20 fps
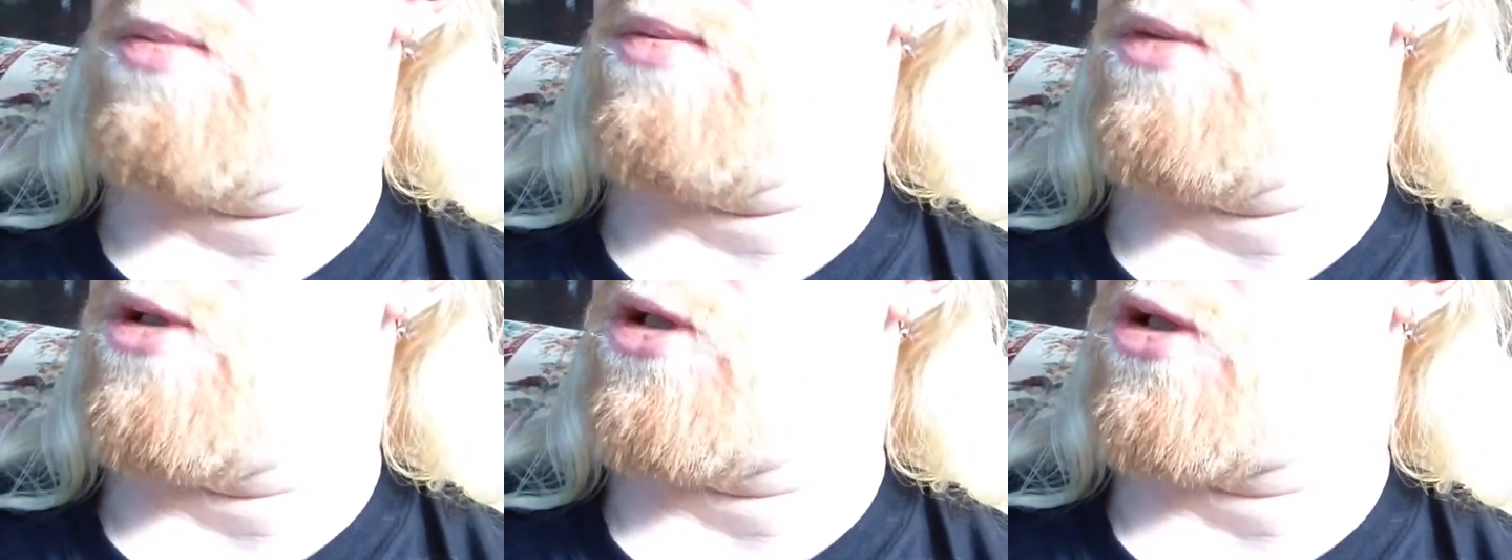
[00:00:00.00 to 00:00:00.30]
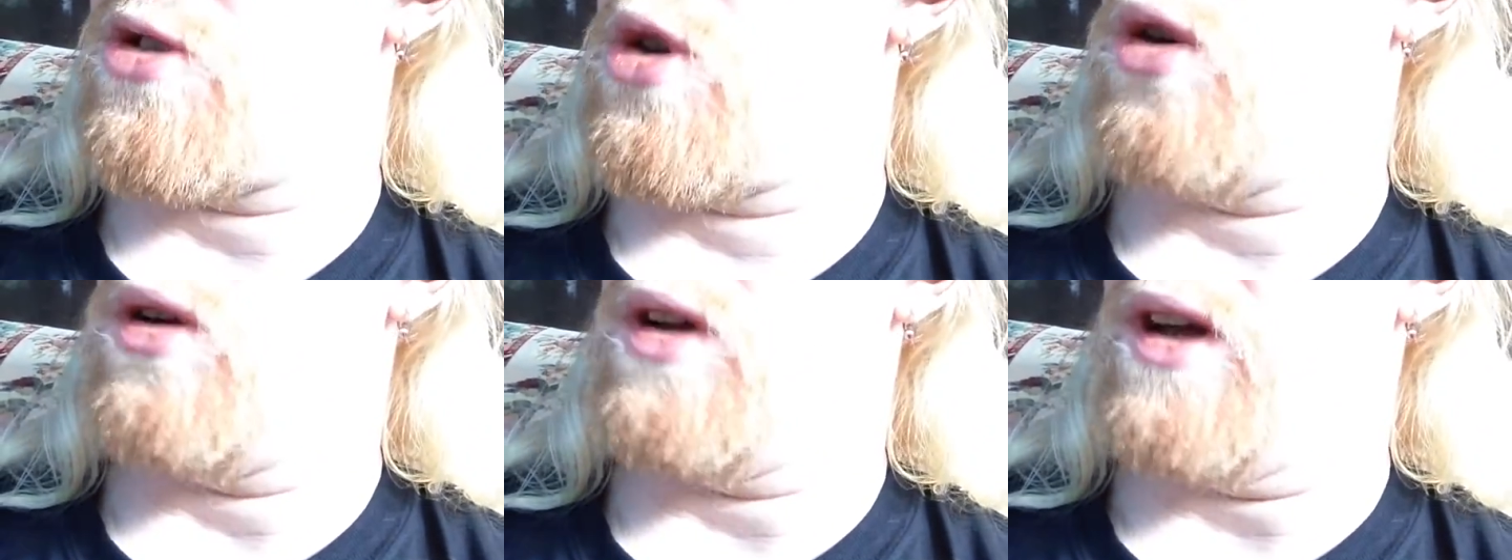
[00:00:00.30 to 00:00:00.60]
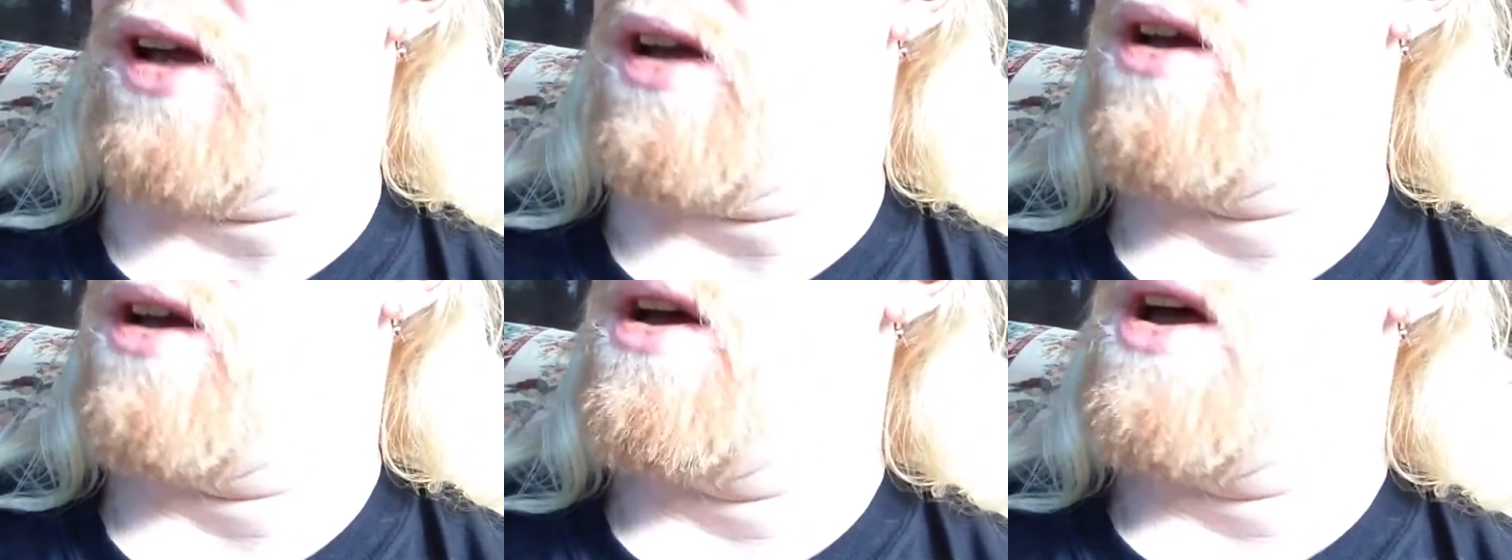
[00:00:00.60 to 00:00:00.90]

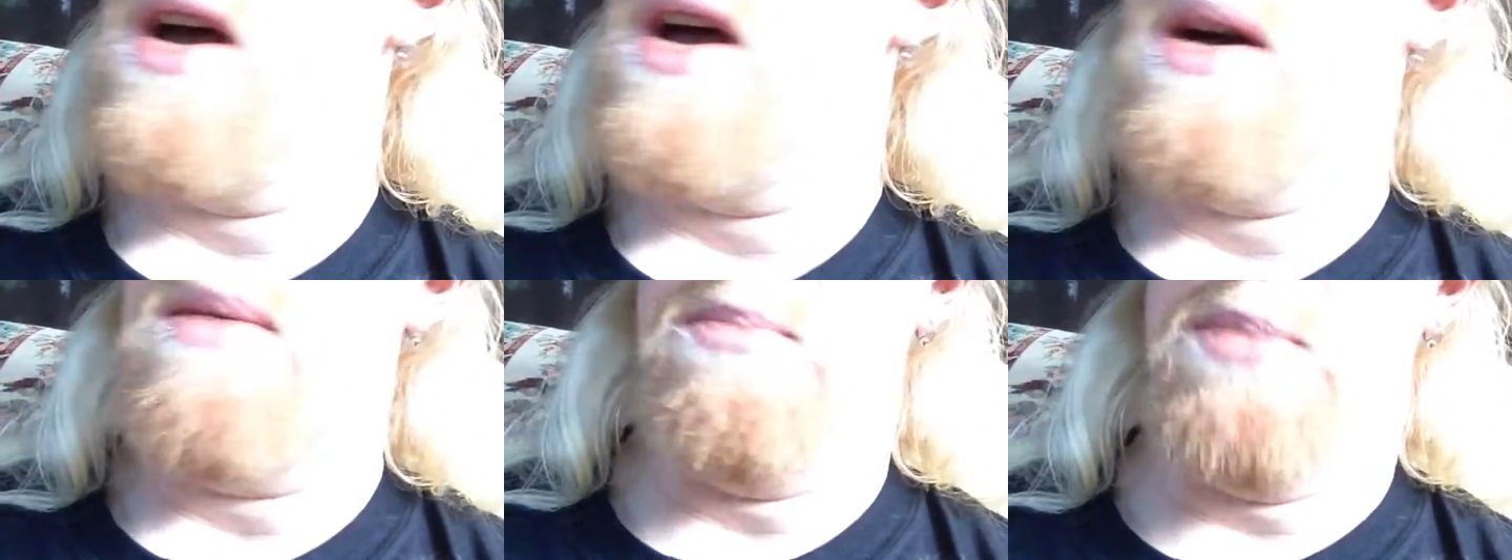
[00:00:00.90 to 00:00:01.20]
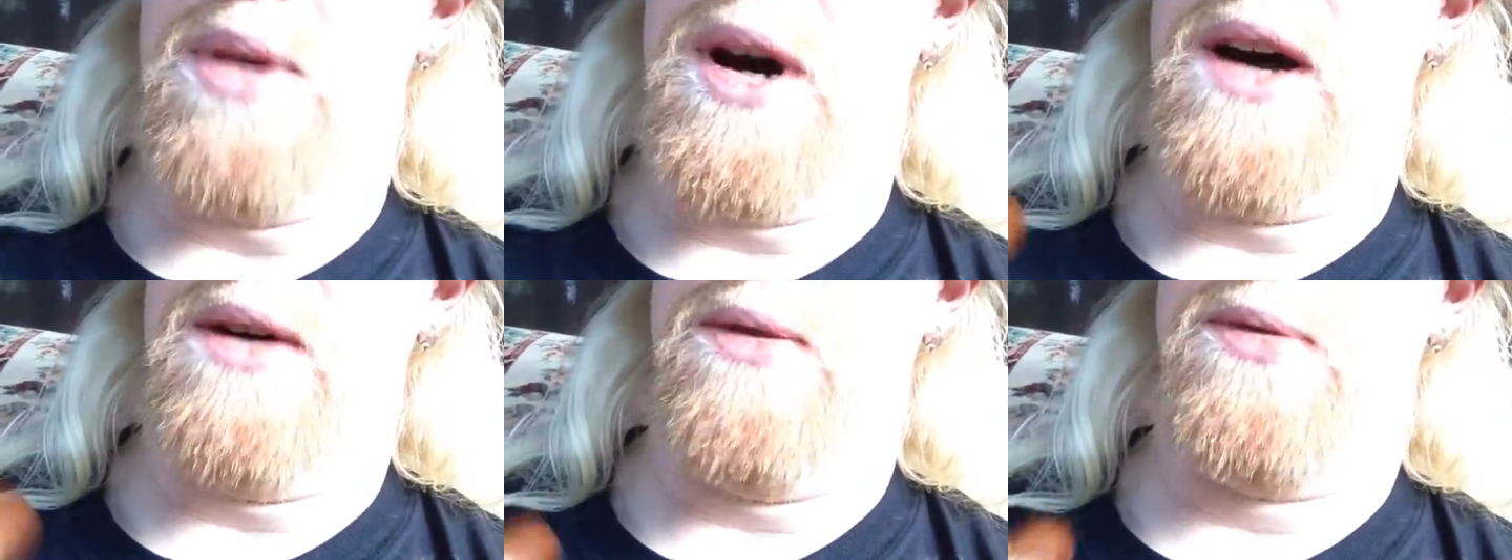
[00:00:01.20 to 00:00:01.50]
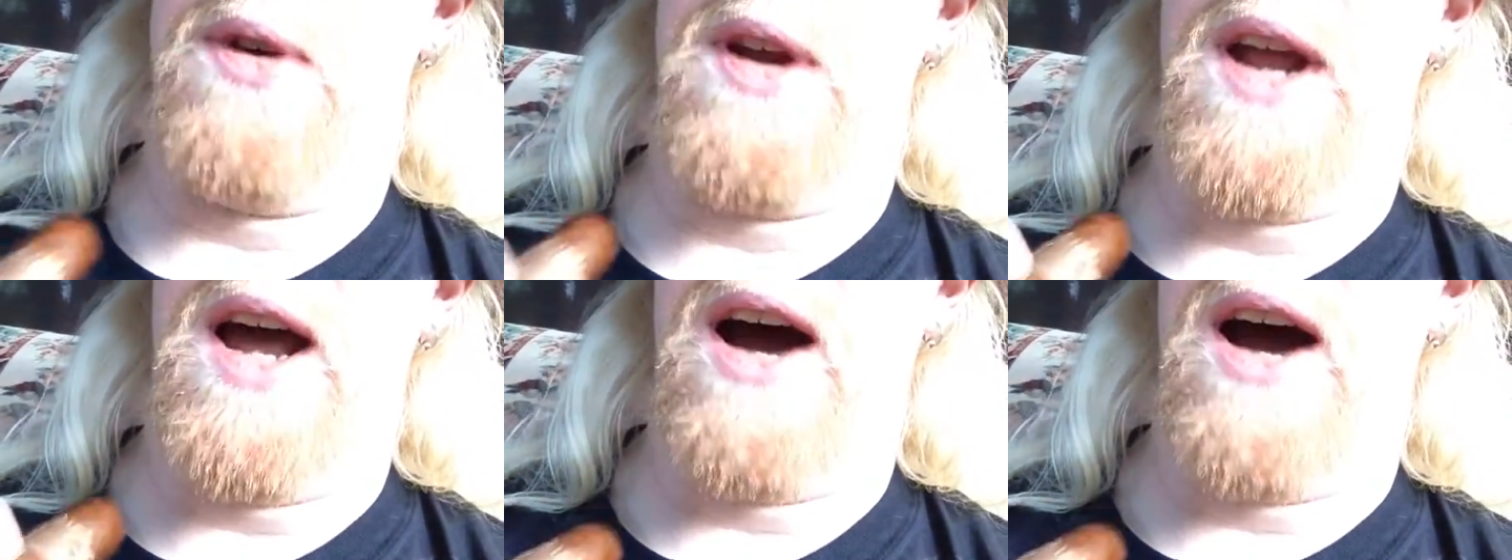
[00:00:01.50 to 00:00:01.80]
shortly, but
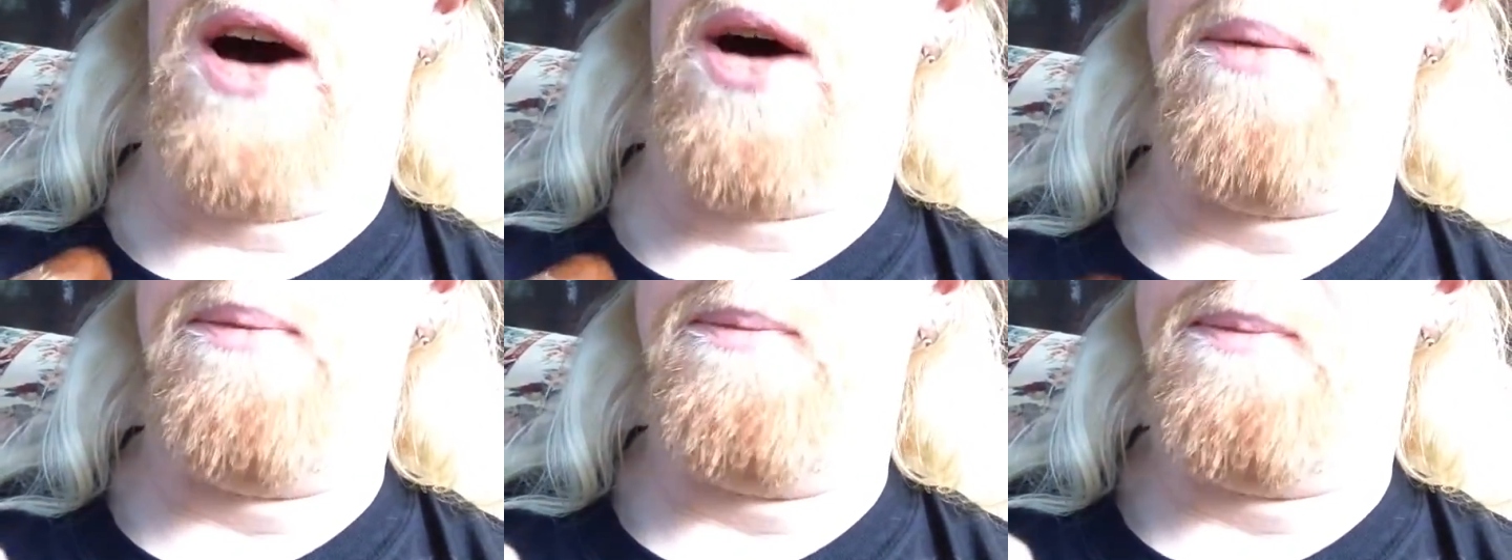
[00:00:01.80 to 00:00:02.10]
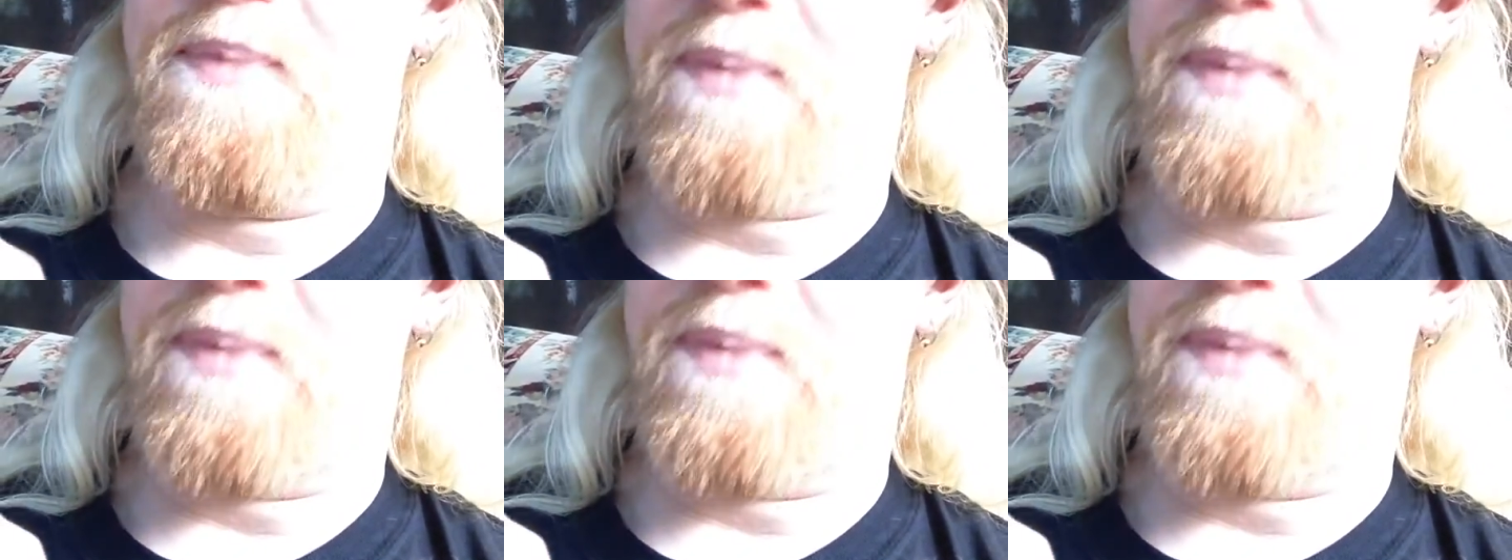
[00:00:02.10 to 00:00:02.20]
for now,